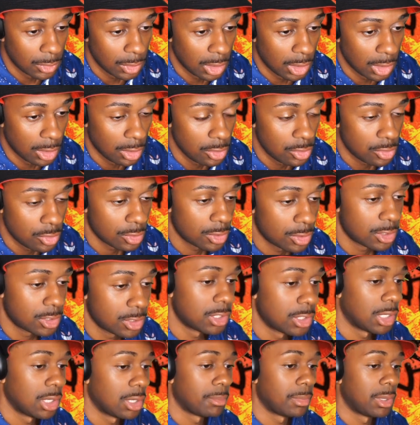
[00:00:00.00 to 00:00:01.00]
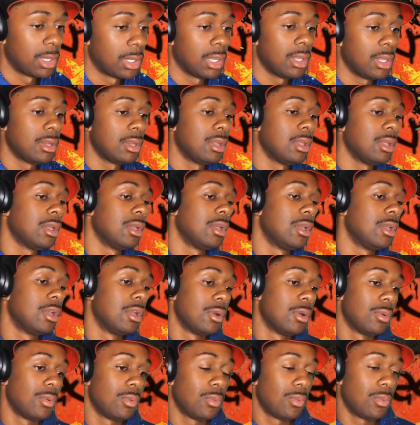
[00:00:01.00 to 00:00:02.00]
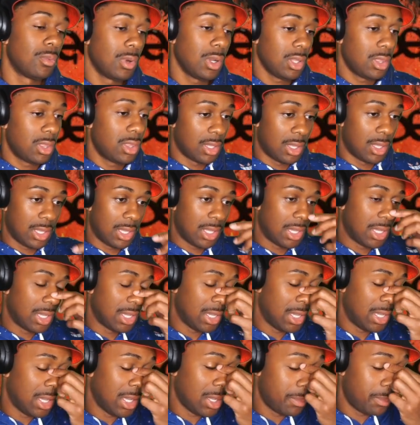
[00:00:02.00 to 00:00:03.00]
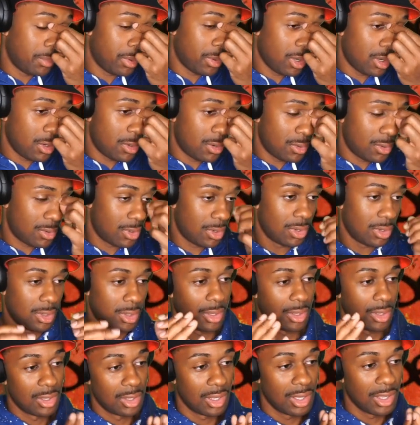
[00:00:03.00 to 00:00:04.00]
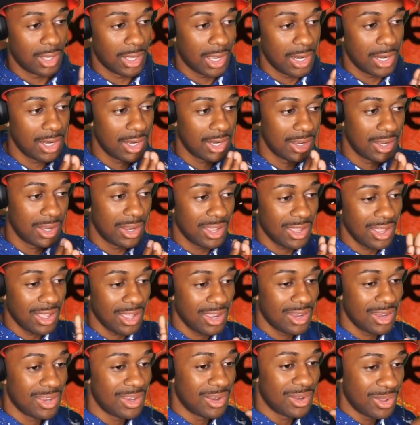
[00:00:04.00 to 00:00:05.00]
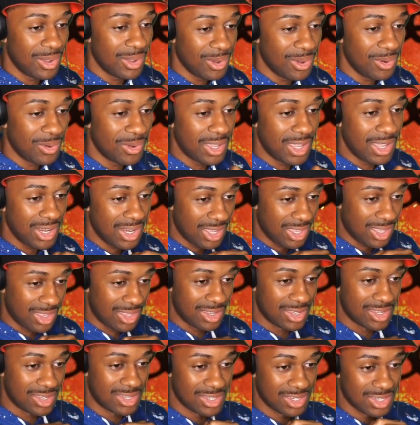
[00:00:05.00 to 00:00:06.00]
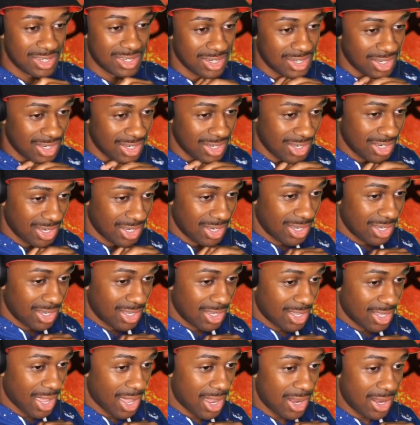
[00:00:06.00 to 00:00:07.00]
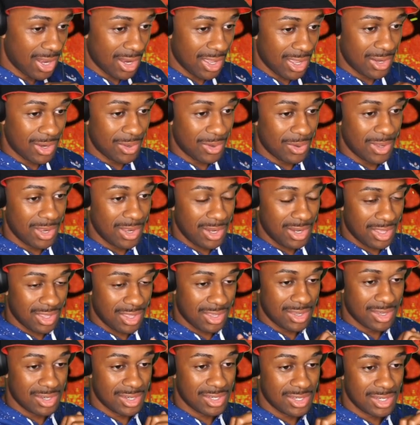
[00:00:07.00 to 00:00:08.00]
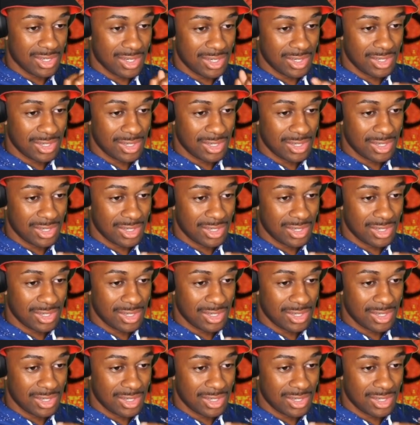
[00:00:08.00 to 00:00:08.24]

Interesting, man. What the heck, bro? I did not know any of this. I did not know any of this.